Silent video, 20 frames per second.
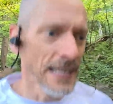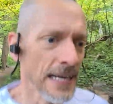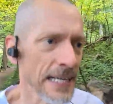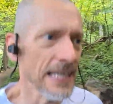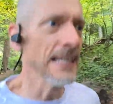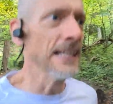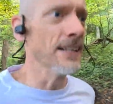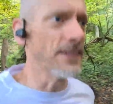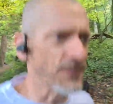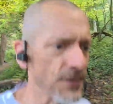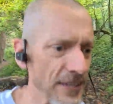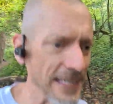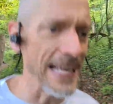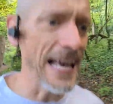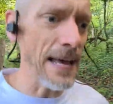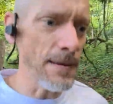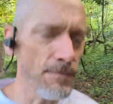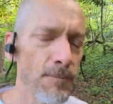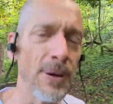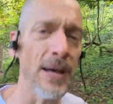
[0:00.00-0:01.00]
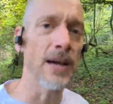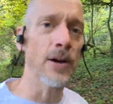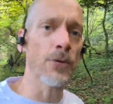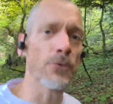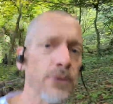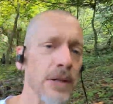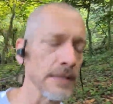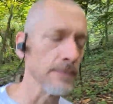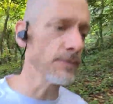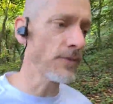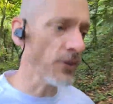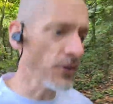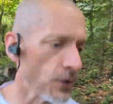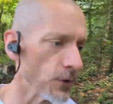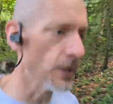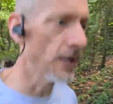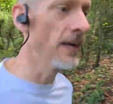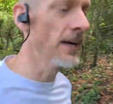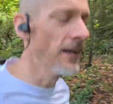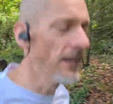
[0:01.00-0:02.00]
it's the MPOW Flame 2
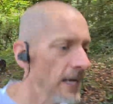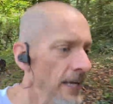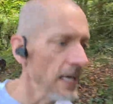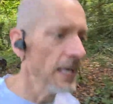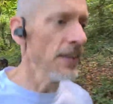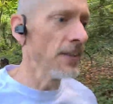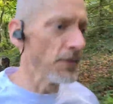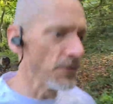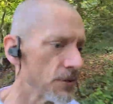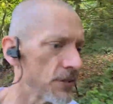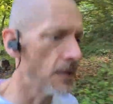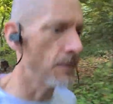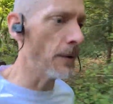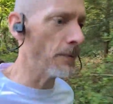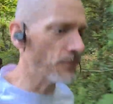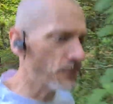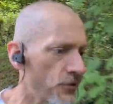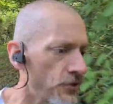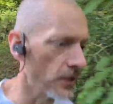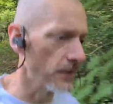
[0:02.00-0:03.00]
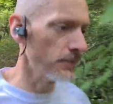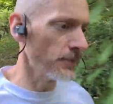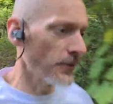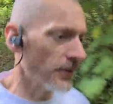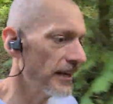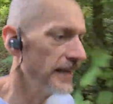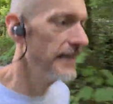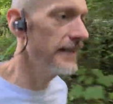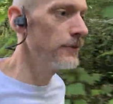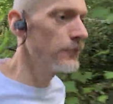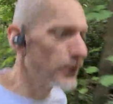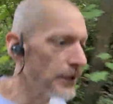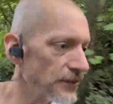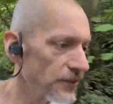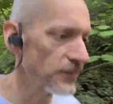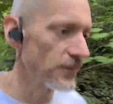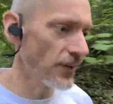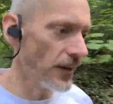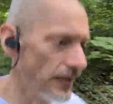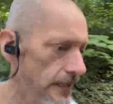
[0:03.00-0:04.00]
that have come up trumps in recent
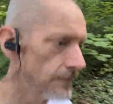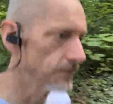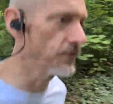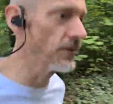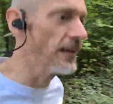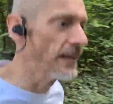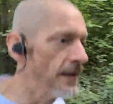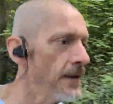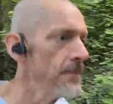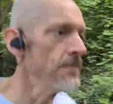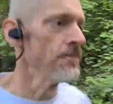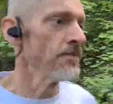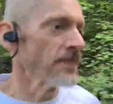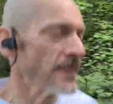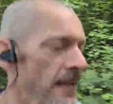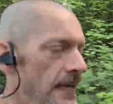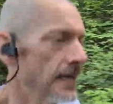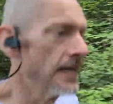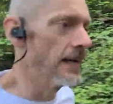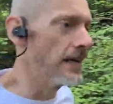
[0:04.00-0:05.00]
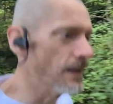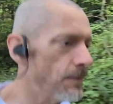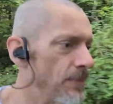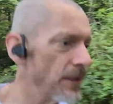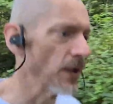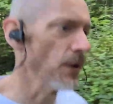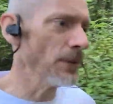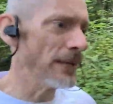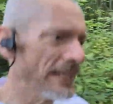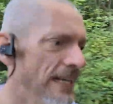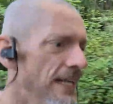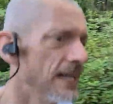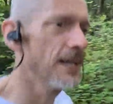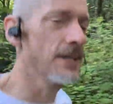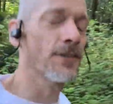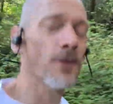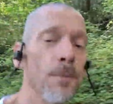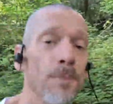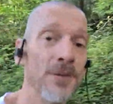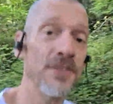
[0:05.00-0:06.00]
times, but only
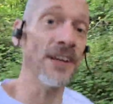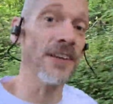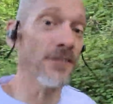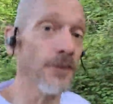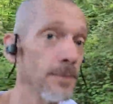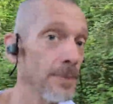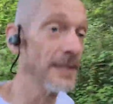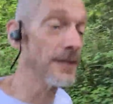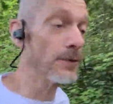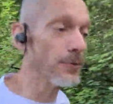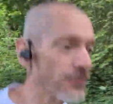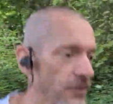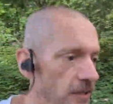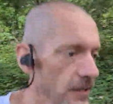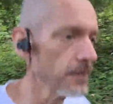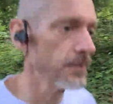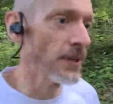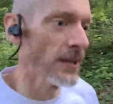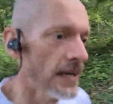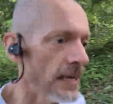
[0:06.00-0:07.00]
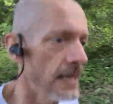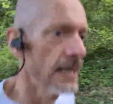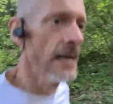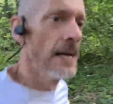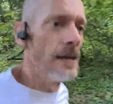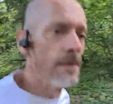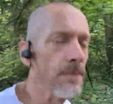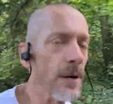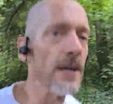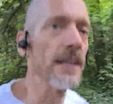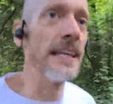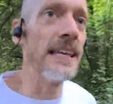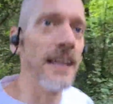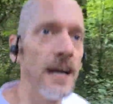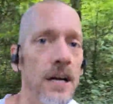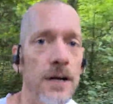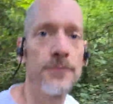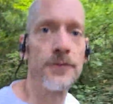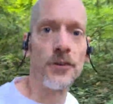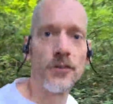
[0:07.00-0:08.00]
to potentially be usurped by the
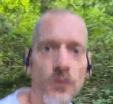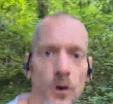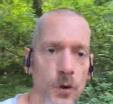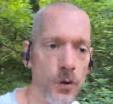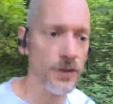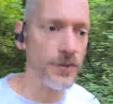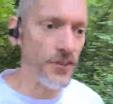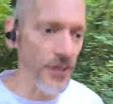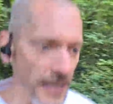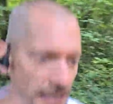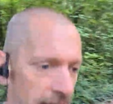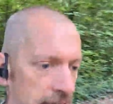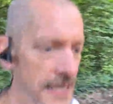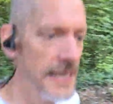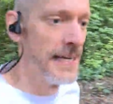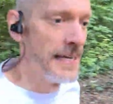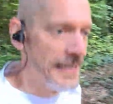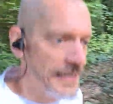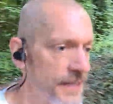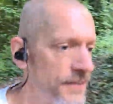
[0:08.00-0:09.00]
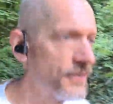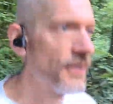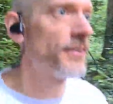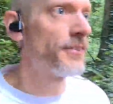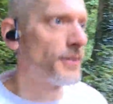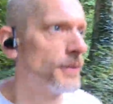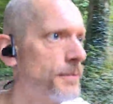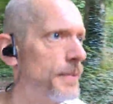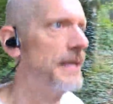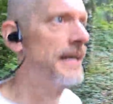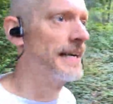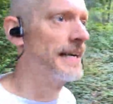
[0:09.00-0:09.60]
Aftershokz system.